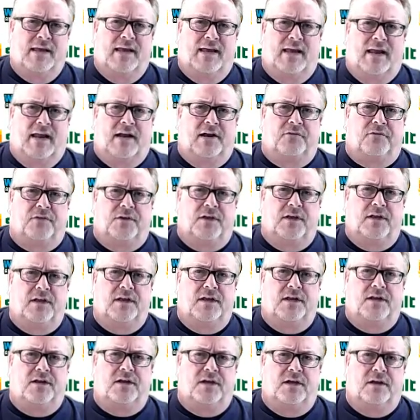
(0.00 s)
And at the
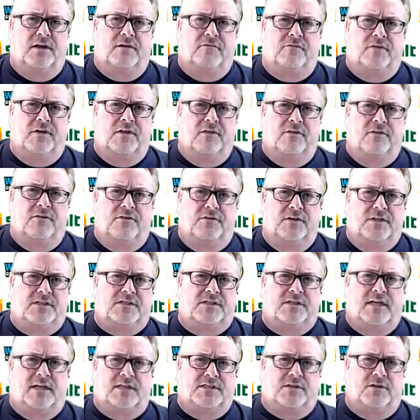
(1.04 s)
end of this
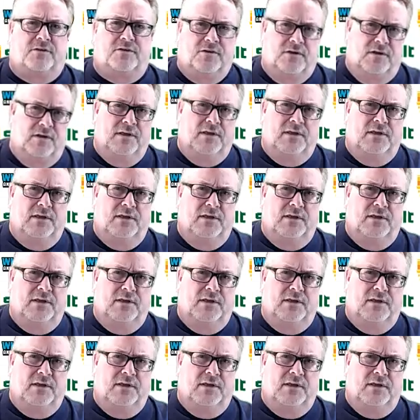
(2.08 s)
tussle,